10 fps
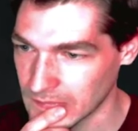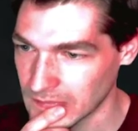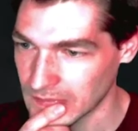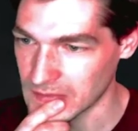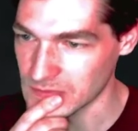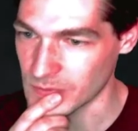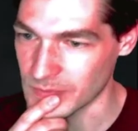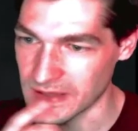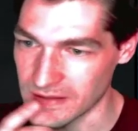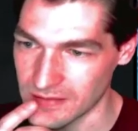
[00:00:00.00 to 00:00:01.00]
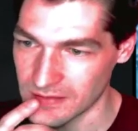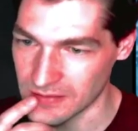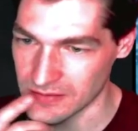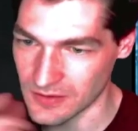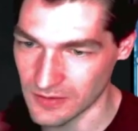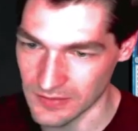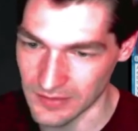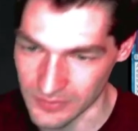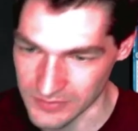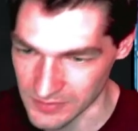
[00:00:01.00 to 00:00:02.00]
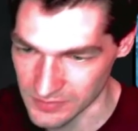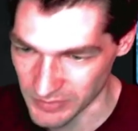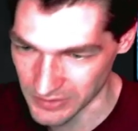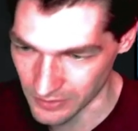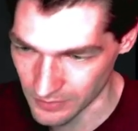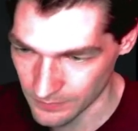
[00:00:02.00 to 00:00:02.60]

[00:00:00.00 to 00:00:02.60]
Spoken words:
This would make, in turn, Nettlecyst bigger.